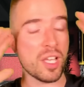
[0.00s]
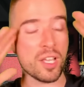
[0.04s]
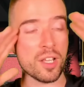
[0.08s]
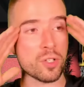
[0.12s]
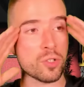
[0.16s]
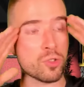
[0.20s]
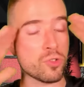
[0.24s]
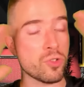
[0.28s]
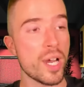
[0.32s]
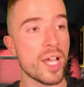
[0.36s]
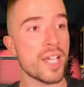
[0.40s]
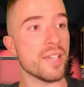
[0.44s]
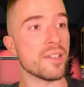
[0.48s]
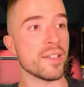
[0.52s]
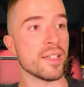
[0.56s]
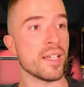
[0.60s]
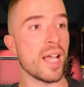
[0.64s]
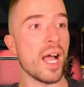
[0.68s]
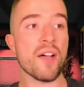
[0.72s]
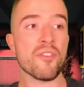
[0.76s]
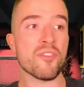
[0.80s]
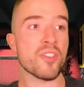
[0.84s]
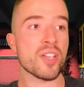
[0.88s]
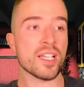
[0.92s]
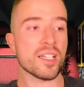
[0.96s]
it's crazy.
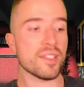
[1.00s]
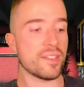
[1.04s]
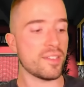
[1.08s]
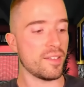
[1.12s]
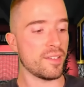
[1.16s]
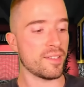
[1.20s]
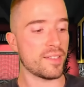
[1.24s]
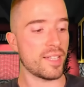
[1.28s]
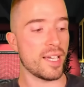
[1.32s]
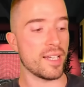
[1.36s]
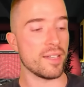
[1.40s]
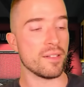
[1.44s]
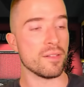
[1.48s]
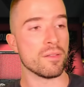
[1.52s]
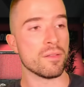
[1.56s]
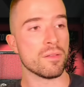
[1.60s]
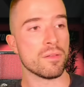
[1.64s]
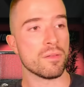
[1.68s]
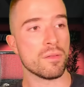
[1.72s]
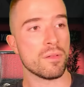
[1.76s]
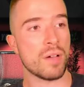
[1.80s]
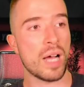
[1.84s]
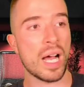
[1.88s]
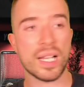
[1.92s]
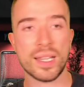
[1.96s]
I think it's insane.
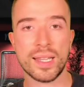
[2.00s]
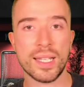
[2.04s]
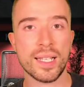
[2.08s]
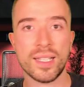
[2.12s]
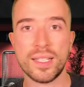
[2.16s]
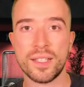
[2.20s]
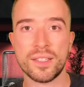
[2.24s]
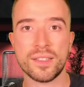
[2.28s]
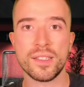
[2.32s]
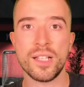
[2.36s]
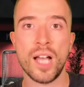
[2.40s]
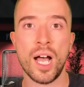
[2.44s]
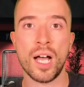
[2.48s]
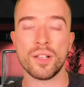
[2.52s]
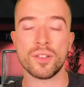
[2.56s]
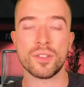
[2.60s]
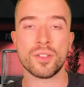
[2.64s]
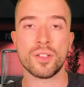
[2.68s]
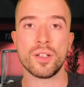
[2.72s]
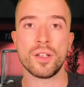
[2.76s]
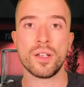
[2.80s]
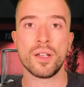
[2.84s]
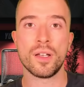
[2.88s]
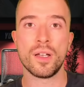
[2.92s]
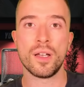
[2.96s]
I think it's nuts.
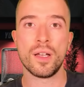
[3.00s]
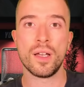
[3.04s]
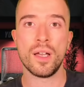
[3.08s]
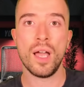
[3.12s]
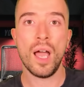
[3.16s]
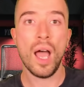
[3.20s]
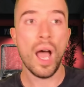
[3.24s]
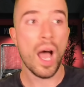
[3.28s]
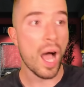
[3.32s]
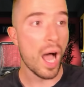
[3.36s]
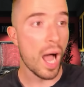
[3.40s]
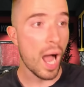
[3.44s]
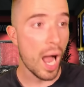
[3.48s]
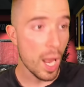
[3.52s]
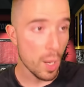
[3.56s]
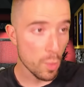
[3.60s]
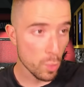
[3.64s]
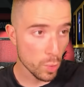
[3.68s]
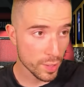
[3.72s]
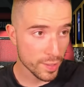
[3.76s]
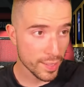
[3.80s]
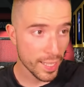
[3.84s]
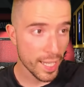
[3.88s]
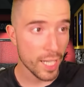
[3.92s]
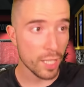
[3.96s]
I
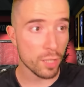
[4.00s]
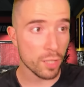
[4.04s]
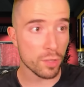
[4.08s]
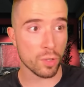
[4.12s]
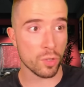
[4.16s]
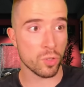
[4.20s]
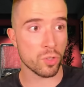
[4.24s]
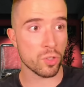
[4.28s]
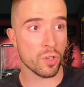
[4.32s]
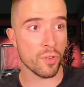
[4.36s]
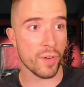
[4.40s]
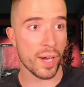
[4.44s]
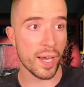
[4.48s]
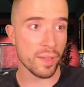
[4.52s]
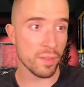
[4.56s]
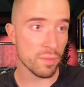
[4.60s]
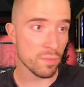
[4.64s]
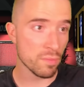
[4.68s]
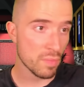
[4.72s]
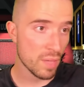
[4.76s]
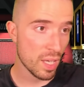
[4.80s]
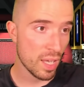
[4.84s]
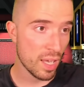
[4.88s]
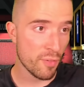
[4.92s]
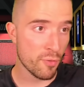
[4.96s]
would take John
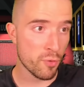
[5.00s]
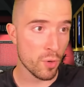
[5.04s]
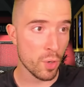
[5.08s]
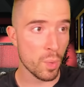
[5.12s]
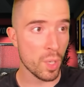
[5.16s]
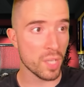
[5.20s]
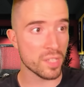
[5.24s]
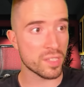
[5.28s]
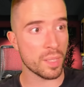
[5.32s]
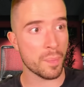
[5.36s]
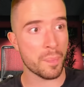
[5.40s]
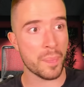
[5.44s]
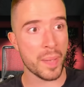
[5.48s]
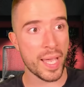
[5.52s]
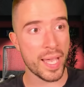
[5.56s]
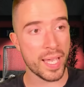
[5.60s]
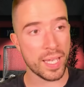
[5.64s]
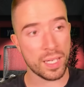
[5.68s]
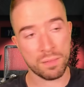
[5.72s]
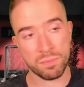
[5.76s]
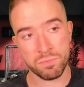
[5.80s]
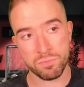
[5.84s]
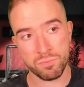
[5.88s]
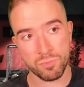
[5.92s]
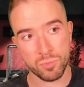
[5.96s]
Duran if we were to
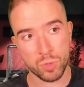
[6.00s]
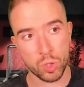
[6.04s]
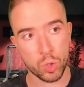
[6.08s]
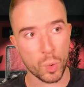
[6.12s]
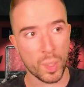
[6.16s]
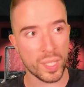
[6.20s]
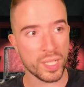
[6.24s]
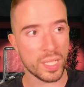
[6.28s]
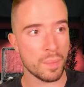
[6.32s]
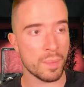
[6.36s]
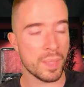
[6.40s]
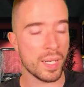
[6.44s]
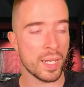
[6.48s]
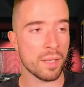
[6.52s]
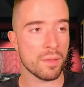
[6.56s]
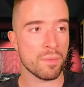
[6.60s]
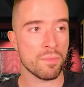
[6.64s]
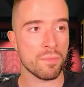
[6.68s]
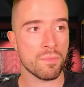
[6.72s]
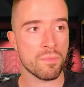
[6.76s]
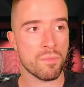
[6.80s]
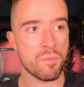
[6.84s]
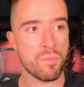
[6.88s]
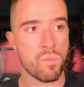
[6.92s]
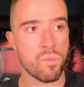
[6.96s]
pay 20 million.
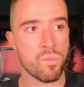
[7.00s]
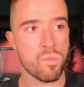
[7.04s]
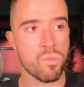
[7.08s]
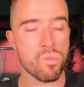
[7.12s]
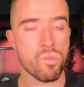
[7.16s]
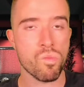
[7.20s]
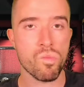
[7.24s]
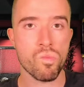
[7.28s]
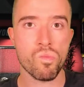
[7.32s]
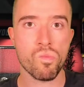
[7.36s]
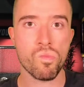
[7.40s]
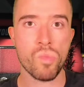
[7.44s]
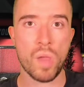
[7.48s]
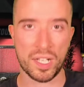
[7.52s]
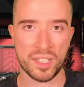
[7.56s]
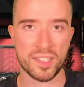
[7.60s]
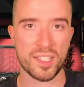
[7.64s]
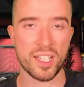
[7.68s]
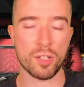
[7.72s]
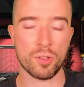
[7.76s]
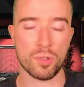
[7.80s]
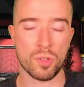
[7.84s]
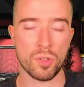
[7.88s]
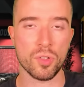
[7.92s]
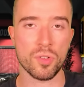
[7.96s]
I'd
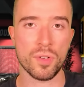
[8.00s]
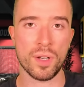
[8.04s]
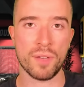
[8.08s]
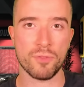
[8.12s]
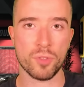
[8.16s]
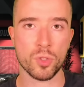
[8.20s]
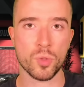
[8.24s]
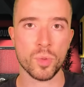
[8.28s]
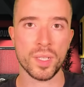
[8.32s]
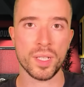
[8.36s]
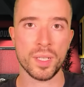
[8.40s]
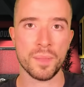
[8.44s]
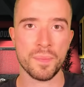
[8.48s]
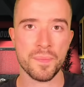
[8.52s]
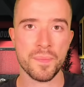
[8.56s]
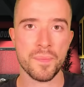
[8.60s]
take John Duran for 20.